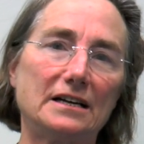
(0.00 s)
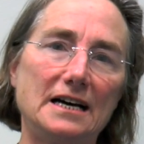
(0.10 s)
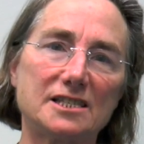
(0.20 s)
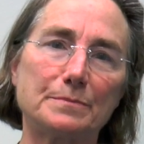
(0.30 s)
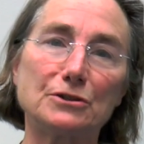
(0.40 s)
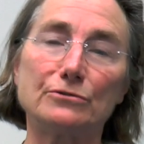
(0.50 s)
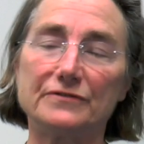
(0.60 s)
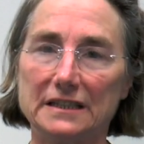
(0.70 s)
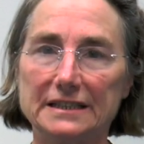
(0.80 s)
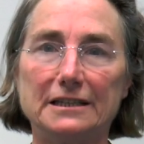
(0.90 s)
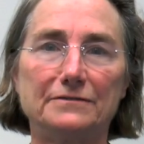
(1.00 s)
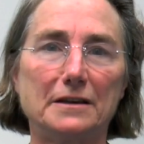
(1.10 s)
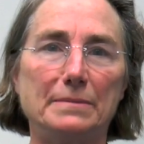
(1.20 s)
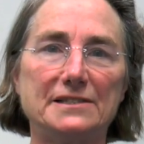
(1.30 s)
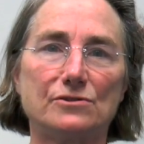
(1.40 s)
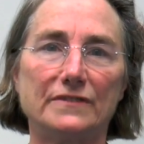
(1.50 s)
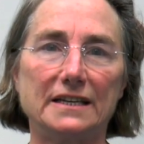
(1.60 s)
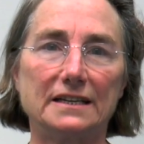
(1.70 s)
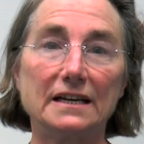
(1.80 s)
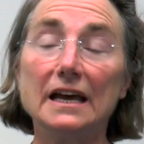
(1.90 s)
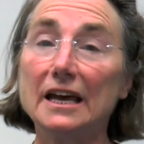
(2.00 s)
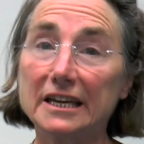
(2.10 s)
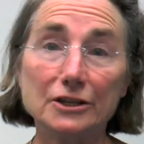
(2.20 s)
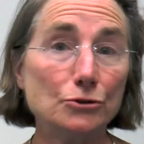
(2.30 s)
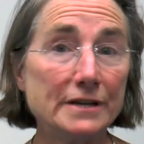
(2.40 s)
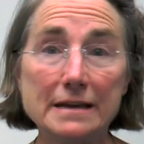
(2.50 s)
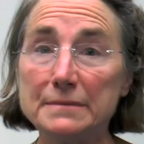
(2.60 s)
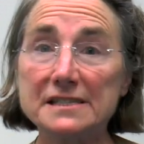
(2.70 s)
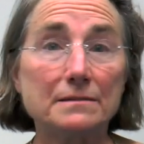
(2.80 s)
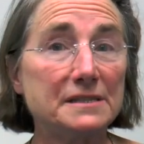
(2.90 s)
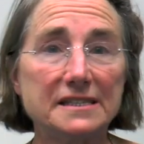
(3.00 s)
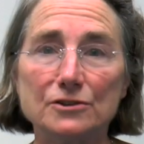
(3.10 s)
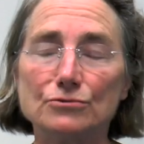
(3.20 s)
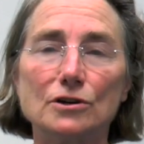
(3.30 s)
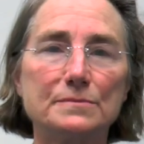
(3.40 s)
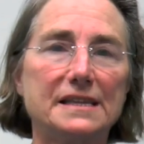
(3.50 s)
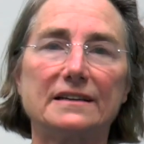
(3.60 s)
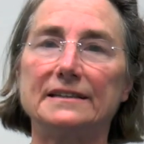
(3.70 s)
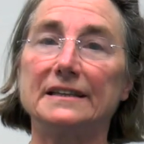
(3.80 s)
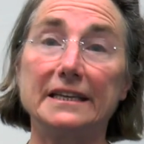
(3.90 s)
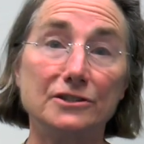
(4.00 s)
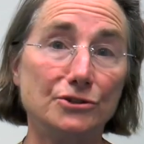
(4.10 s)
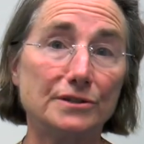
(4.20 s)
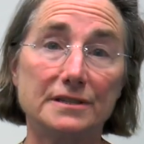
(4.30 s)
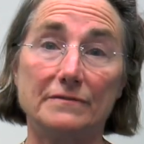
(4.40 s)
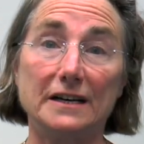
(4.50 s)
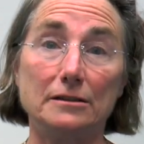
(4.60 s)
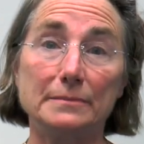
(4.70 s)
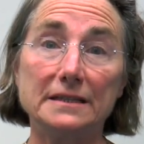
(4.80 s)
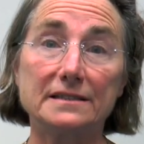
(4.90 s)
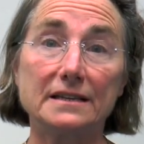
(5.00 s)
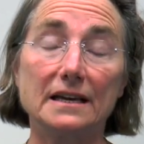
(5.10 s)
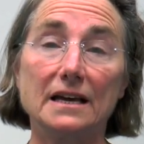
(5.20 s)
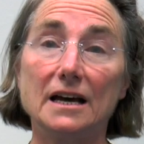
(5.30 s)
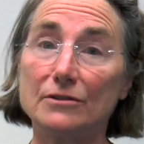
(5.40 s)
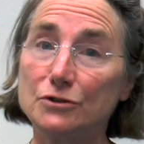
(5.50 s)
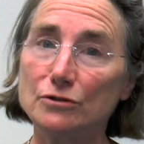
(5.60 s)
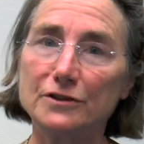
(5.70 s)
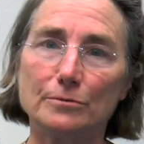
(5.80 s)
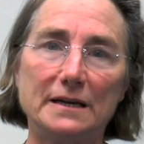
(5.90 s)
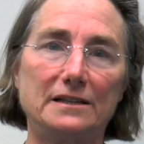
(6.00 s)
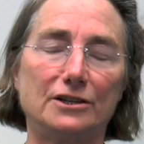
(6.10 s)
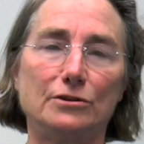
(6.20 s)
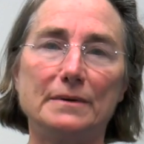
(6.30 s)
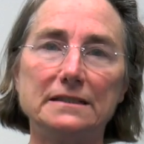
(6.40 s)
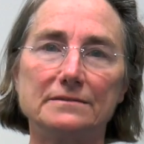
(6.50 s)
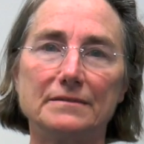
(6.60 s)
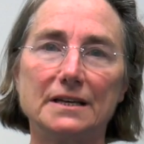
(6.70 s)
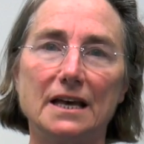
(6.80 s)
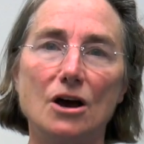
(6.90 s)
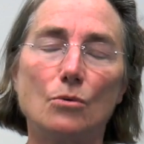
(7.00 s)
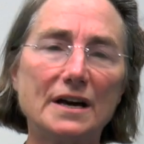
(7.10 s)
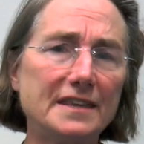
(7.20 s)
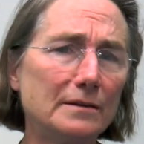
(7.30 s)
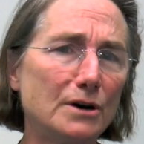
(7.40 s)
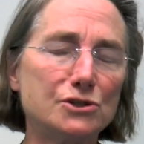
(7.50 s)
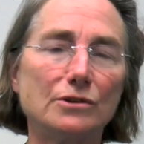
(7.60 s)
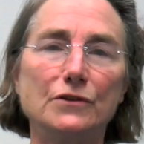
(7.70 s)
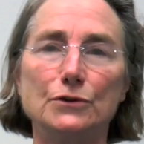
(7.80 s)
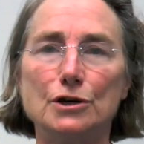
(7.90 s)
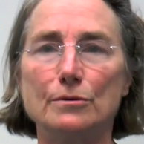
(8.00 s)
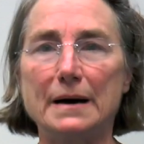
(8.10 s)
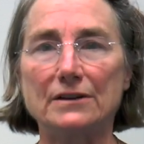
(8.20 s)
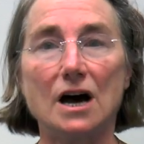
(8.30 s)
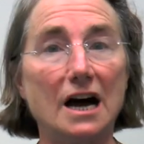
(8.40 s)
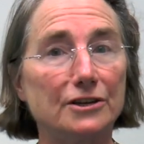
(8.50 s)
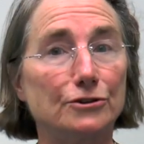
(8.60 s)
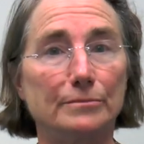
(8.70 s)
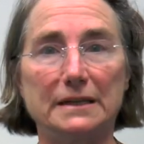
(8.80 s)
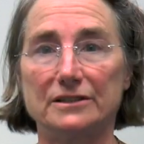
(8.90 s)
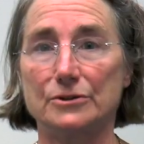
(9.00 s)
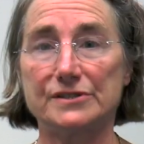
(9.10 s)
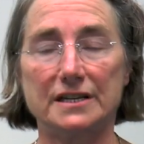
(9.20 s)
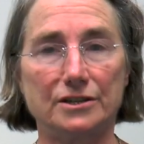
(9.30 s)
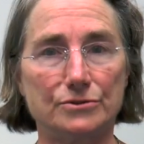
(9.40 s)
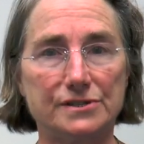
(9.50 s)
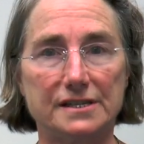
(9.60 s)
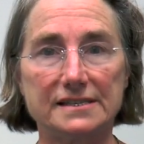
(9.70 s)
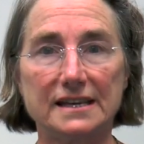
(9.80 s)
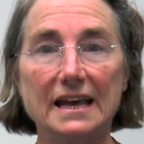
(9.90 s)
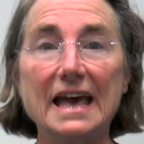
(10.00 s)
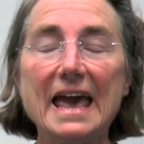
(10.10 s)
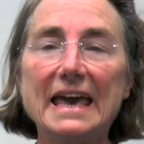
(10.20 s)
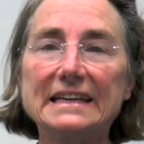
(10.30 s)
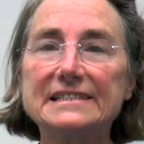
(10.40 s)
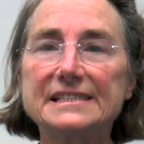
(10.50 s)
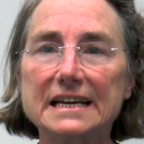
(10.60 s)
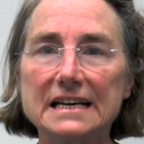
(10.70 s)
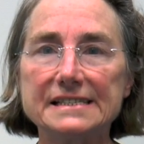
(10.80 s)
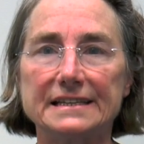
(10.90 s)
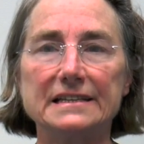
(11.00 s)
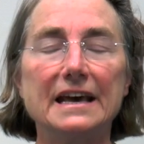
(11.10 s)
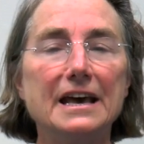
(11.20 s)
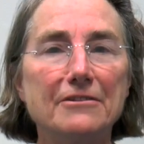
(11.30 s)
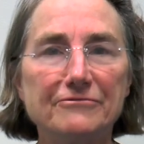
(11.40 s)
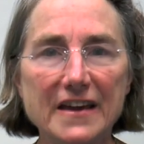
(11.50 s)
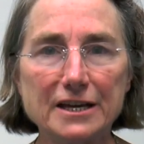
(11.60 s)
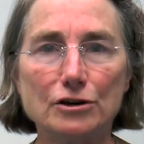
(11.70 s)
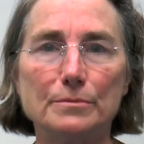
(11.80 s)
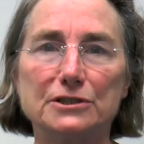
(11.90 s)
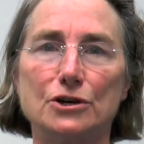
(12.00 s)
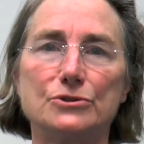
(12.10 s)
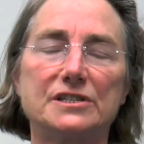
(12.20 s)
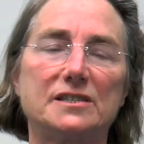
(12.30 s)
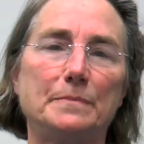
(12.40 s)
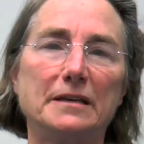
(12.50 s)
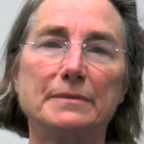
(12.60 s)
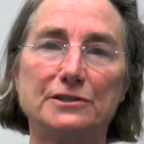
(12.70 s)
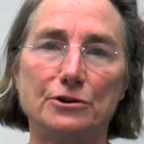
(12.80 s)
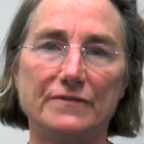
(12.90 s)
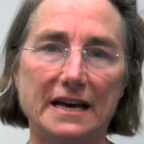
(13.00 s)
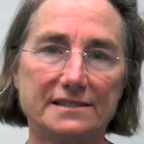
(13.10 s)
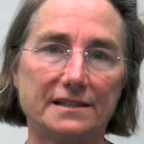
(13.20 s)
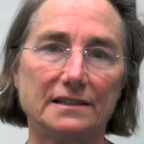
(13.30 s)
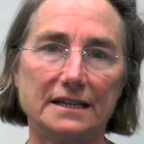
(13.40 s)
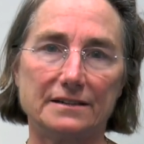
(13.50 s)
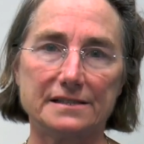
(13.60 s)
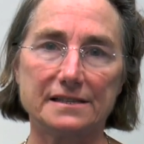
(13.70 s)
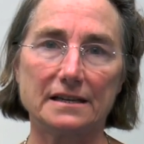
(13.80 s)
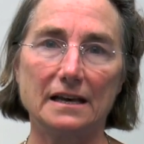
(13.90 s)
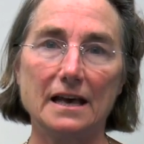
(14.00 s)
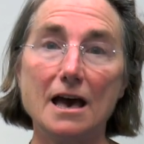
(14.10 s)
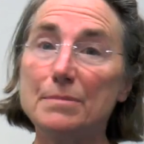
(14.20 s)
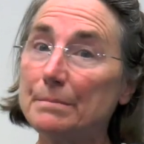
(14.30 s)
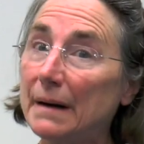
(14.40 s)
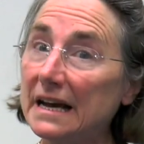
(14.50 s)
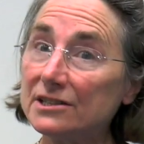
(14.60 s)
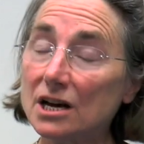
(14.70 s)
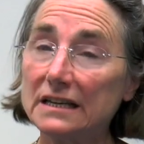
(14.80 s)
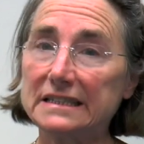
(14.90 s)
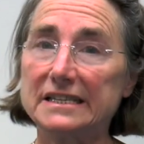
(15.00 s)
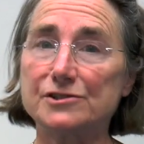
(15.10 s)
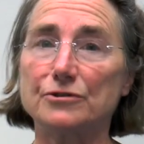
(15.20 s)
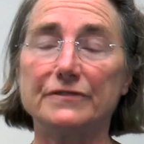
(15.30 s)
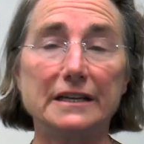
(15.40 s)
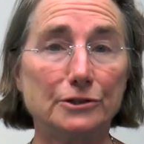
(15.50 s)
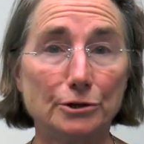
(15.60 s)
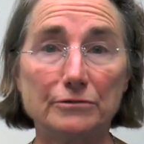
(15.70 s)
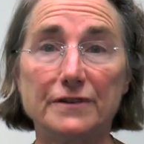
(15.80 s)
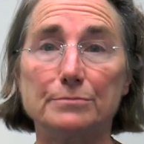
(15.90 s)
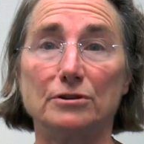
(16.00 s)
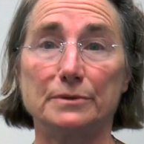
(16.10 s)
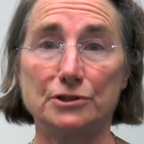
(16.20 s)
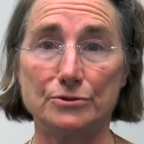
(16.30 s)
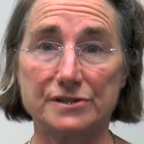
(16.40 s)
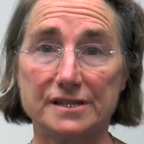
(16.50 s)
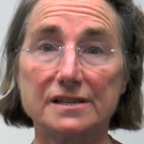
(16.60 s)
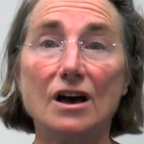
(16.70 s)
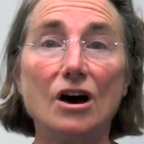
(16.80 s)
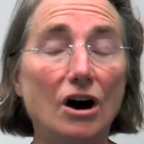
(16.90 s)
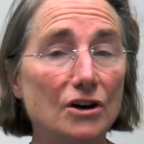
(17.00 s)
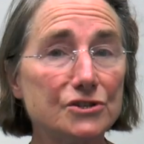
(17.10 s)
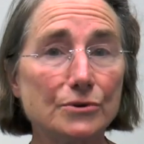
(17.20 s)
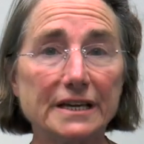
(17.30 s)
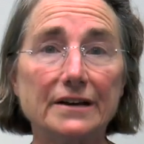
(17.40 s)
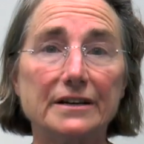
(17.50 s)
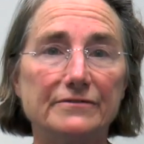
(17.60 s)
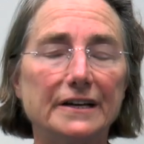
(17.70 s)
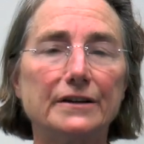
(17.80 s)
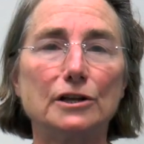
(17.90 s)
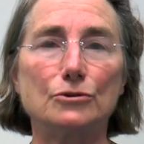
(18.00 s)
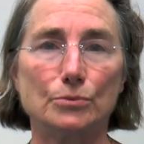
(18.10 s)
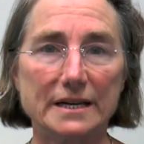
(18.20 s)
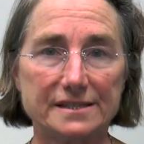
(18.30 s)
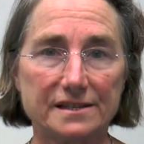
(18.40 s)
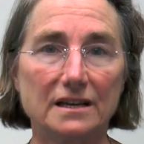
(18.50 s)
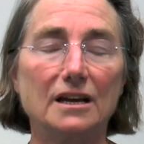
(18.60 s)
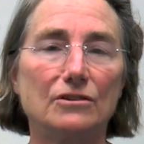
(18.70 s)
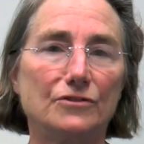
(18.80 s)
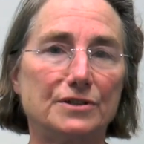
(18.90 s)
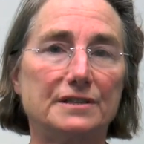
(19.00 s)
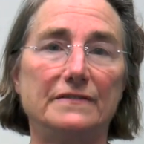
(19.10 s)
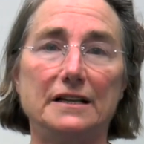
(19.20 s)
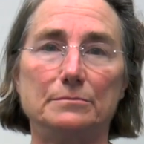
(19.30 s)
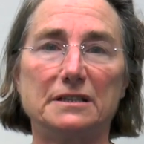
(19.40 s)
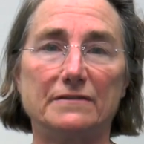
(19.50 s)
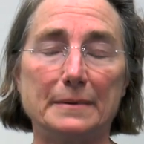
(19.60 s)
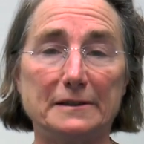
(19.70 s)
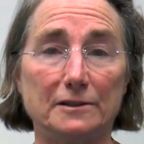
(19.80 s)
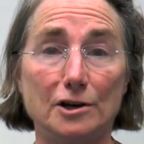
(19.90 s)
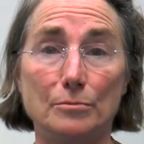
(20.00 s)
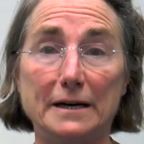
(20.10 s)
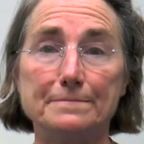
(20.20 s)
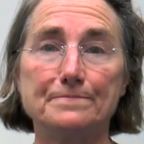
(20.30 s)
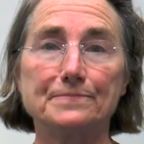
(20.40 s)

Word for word: Hospital, Philadelphia, Pennsylvania. Can you name me some syndromes that can lead to the development of uveal melanoma? Well, I think most of you know about ocular melanocytosis and its cousin, phacomatosis pigmentovascularis, but myotonic dystrophy and neurofibromatosis also carry a very low risk for the development of melanoma.